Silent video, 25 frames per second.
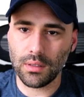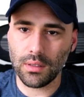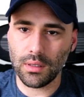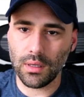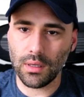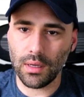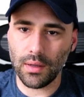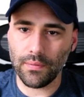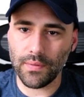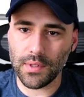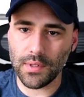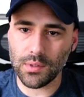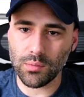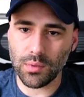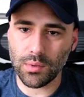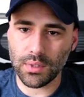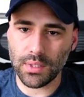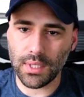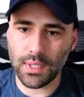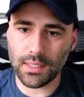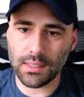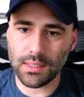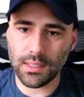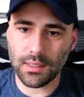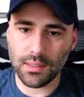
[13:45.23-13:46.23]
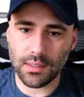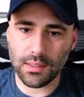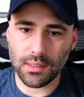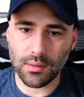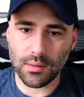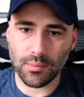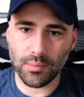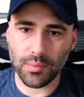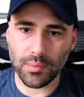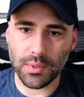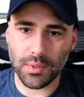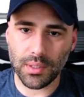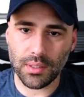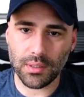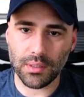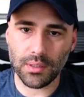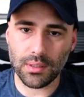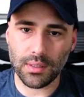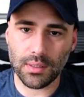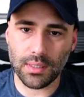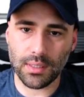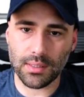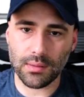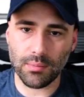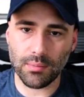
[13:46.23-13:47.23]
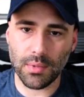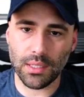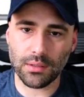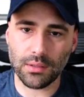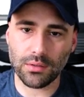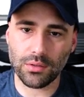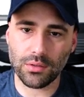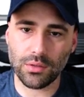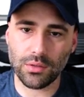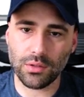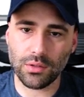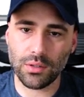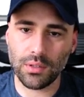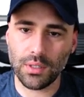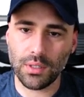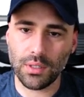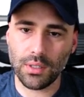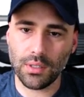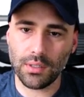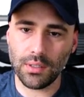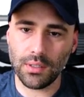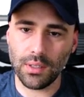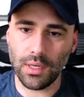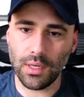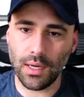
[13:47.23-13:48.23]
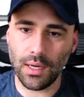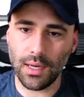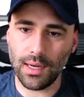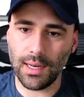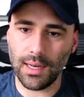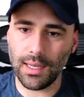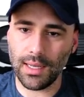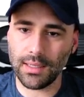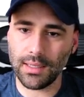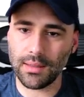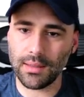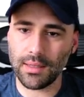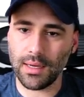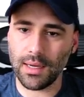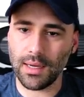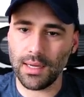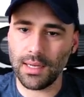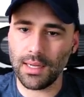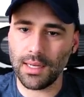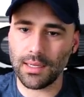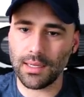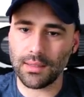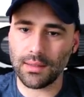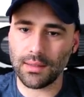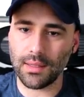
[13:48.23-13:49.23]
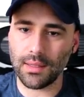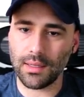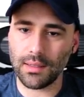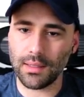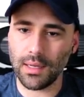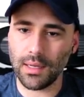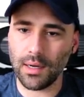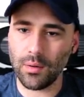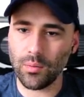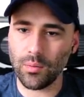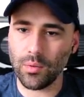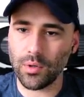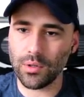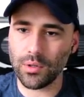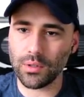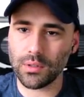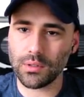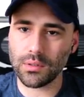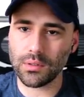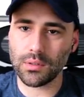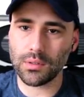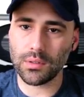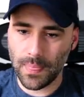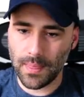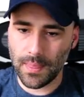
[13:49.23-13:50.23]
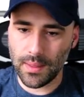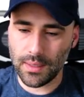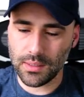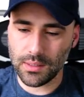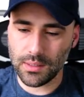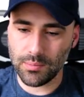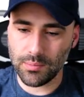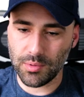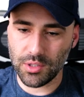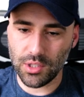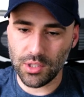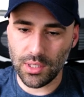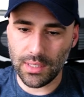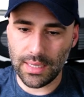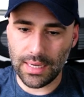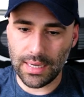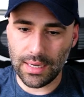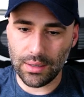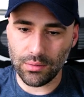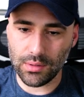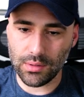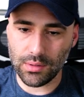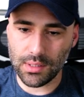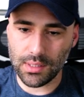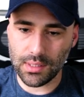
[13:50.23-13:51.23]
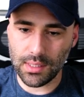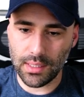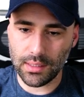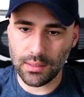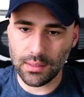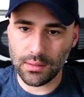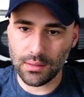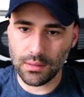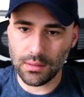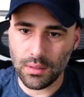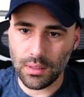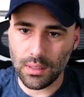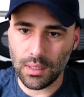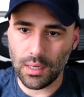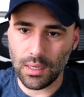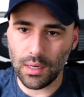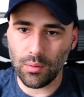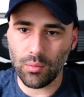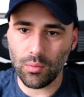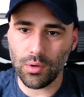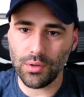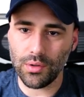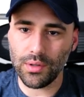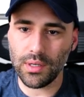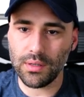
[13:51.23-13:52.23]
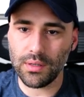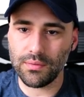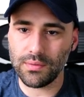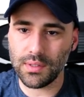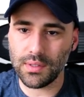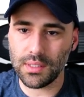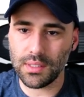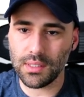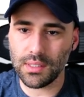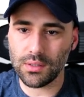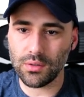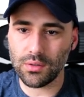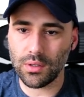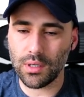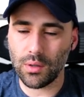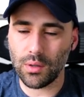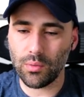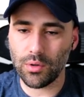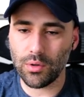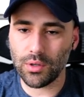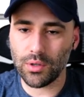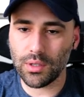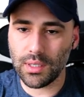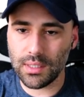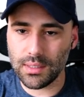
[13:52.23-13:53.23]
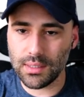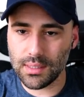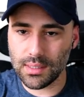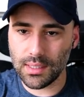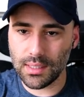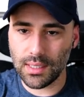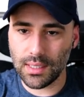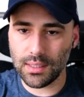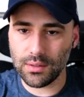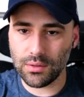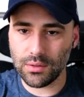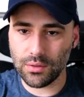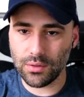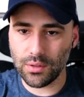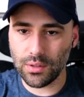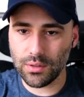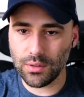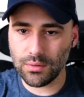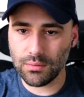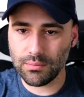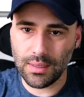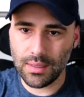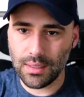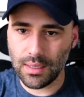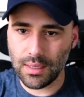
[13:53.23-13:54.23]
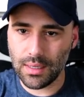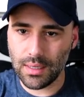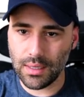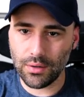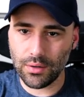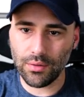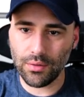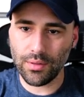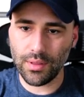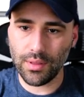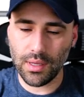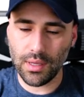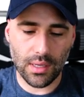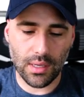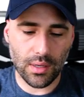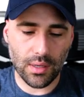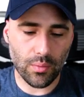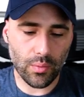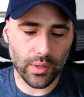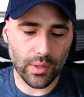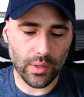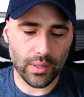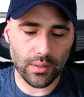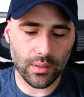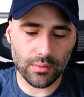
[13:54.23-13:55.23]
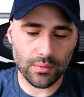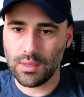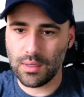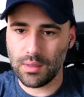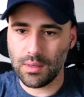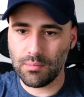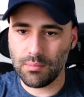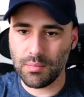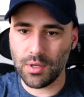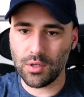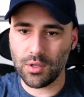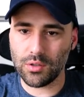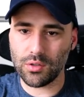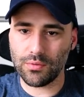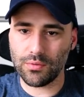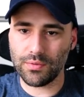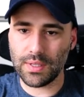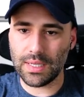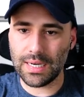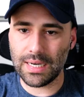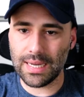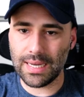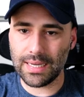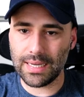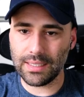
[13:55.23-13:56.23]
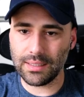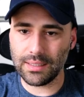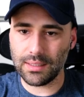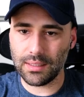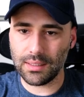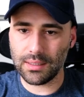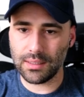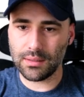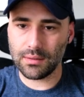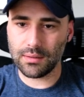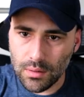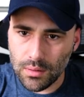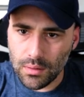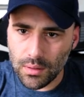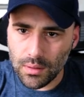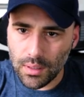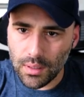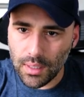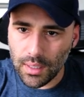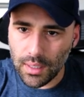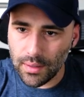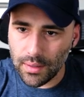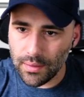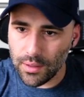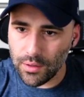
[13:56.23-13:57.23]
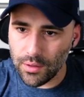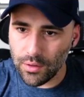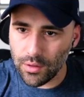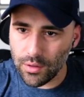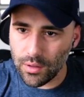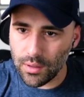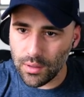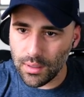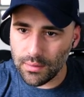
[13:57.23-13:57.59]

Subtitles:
And this one doesn't disappear as much. Yeah, I like that. That works. Especially outside. I wonder if this is gonna work inside, you know? I don't think it will because of the lighting. Okay, there you go.